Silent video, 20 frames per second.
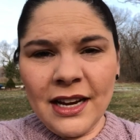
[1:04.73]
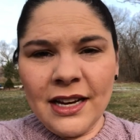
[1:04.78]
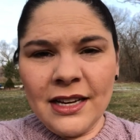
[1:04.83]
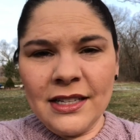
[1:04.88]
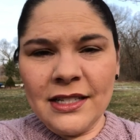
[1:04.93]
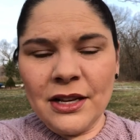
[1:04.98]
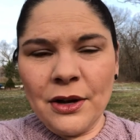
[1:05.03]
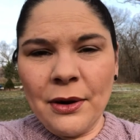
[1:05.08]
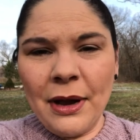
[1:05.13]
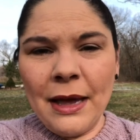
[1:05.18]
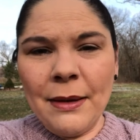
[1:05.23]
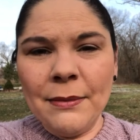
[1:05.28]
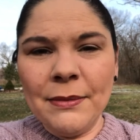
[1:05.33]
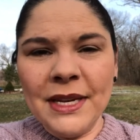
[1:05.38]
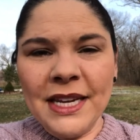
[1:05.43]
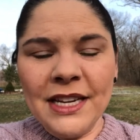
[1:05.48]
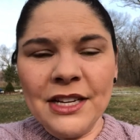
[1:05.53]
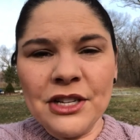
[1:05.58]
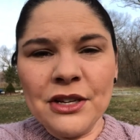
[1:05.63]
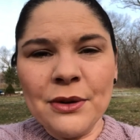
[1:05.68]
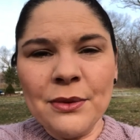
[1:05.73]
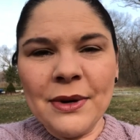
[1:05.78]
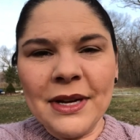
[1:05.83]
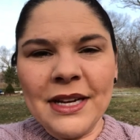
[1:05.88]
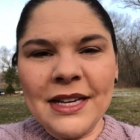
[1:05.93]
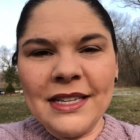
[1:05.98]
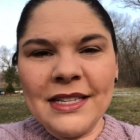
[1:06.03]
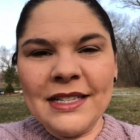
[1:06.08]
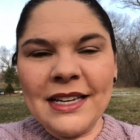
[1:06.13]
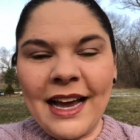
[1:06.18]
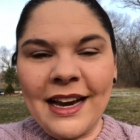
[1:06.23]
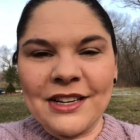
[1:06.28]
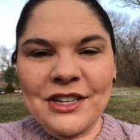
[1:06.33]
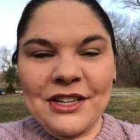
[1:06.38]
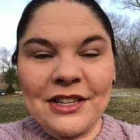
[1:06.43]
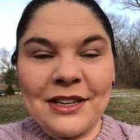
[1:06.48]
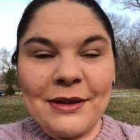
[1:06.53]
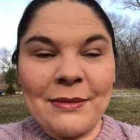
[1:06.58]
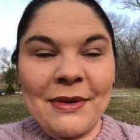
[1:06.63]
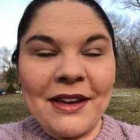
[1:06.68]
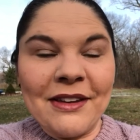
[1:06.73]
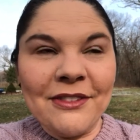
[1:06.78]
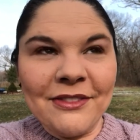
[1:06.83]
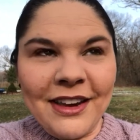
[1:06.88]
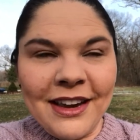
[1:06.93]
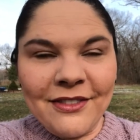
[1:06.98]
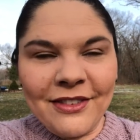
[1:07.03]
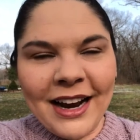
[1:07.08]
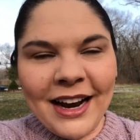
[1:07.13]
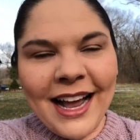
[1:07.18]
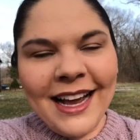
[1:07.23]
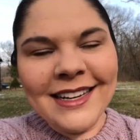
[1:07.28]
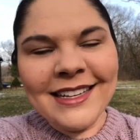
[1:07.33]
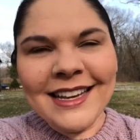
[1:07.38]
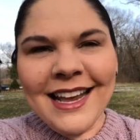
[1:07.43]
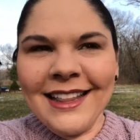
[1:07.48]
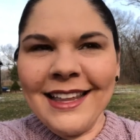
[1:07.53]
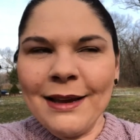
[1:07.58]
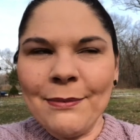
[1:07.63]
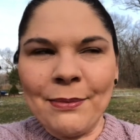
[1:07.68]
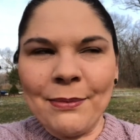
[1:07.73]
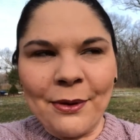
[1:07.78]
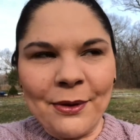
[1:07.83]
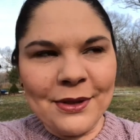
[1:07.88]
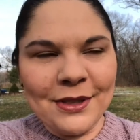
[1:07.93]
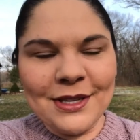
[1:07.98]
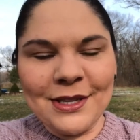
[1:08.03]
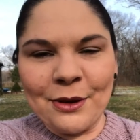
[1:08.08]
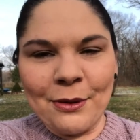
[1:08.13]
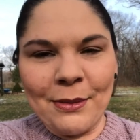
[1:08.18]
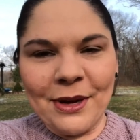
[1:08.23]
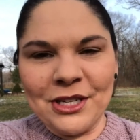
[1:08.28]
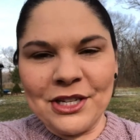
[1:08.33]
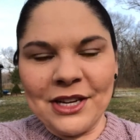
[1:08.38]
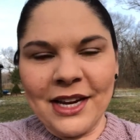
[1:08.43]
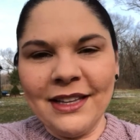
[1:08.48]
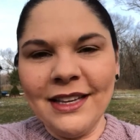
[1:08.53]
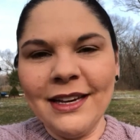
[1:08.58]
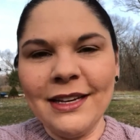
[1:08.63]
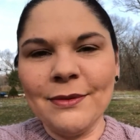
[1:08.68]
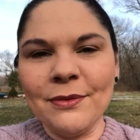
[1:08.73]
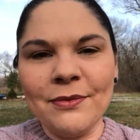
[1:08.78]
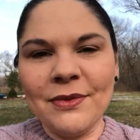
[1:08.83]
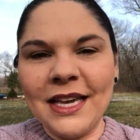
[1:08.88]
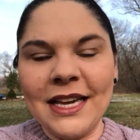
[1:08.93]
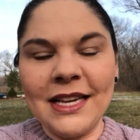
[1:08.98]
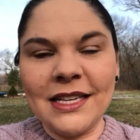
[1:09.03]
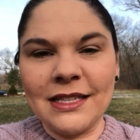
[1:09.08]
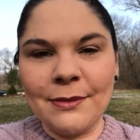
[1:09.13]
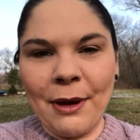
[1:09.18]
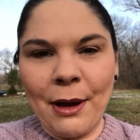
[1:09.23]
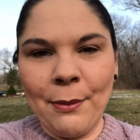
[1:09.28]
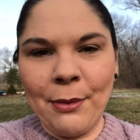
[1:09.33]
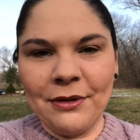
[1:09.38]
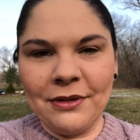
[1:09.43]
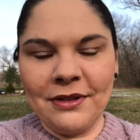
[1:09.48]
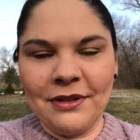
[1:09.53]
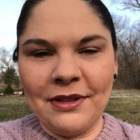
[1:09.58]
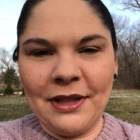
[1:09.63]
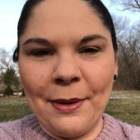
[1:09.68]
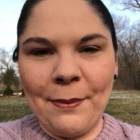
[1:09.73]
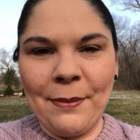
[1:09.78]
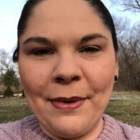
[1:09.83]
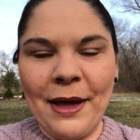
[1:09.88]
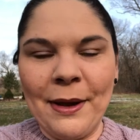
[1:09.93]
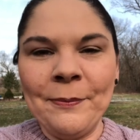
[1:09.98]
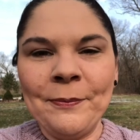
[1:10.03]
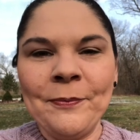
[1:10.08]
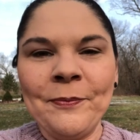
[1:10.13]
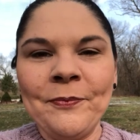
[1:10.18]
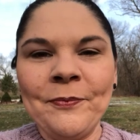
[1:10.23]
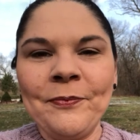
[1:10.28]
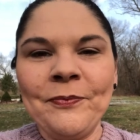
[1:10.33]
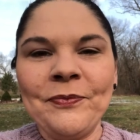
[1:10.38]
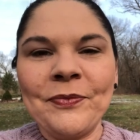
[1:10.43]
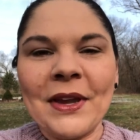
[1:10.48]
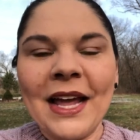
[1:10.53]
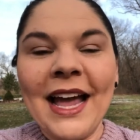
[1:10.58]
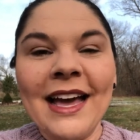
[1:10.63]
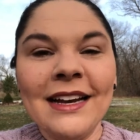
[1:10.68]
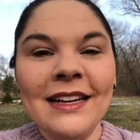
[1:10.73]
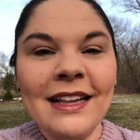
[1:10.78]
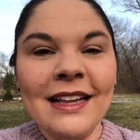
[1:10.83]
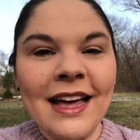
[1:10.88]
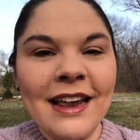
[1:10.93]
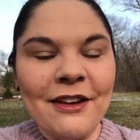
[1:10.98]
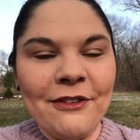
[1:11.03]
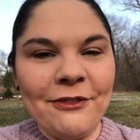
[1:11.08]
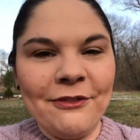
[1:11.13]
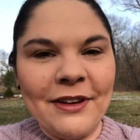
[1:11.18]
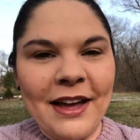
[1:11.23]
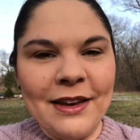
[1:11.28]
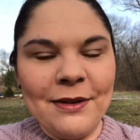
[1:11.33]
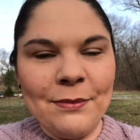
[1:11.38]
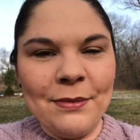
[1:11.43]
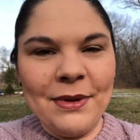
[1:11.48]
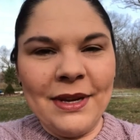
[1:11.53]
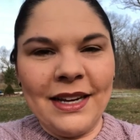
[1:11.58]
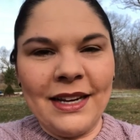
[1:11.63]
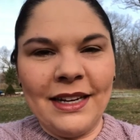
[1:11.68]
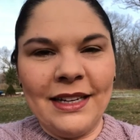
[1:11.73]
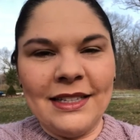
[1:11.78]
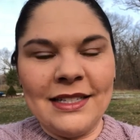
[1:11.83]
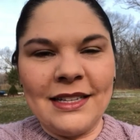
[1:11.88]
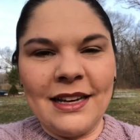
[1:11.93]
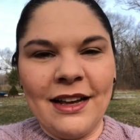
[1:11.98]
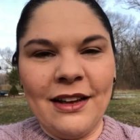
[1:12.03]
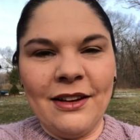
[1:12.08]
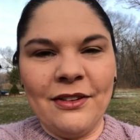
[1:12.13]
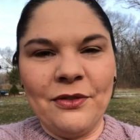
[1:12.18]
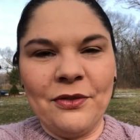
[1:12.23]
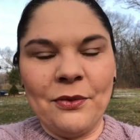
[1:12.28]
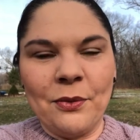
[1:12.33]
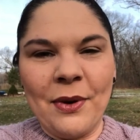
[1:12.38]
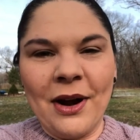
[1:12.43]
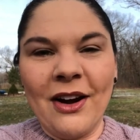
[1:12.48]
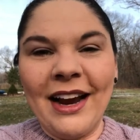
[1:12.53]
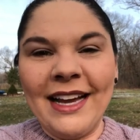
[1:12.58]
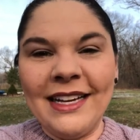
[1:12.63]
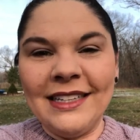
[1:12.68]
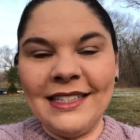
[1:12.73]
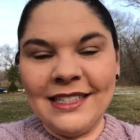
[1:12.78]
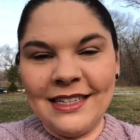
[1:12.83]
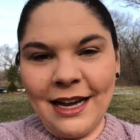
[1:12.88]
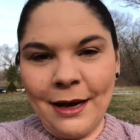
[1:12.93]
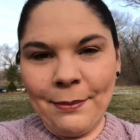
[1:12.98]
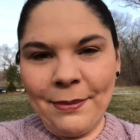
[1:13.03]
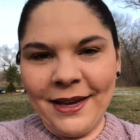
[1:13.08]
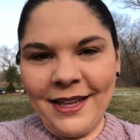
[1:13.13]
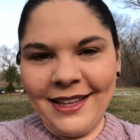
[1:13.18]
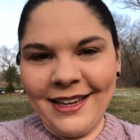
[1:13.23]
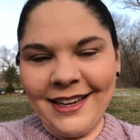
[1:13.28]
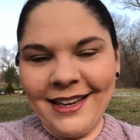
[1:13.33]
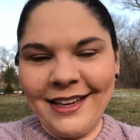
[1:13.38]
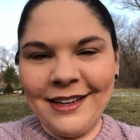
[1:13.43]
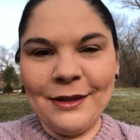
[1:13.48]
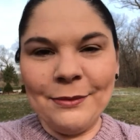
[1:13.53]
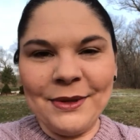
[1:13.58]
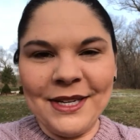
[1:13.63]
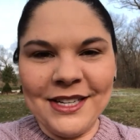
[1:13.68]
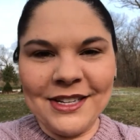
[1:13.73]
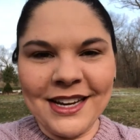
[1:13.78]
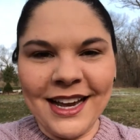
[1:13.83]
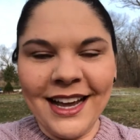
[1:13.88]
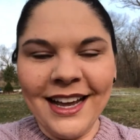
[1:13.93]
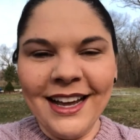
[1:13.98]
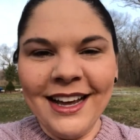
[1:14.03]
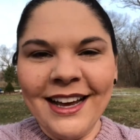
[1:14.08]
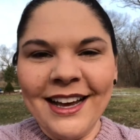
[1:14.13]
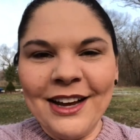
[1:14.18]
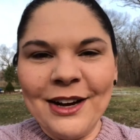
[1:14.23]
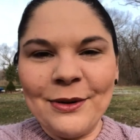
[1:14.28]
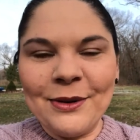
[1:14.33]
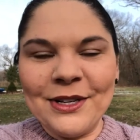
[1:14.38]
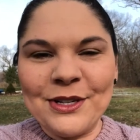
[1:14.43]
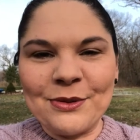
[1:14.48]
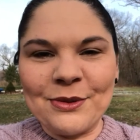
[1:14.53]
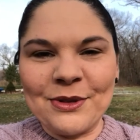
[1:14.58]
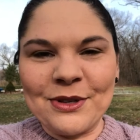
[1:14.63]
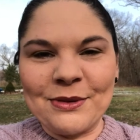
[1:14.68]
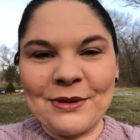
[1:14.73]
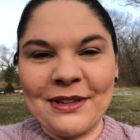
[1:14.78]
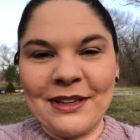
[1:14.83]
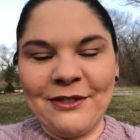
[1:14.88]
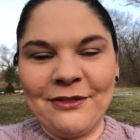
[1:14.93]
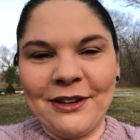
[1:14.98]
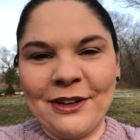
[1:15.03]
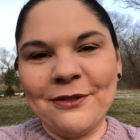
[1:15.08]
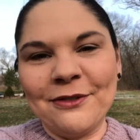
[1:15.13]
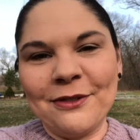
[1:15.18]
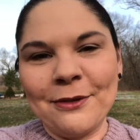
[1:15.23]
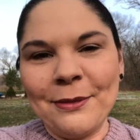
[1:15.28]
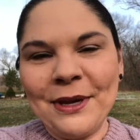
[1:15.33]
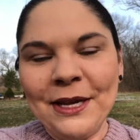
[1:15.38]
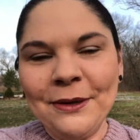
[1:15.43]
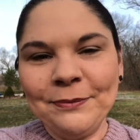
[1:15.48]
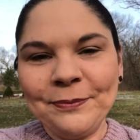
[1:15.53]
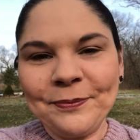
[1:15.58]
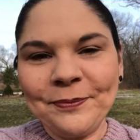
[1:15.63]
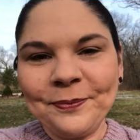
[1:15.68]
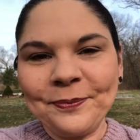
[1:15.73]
So Amnesia was actually my favorite. Actually, I like both so much. I like things about both of them, but I had a lot of fun because of where I ended up, I think, in Amnesia, which was really fun for me.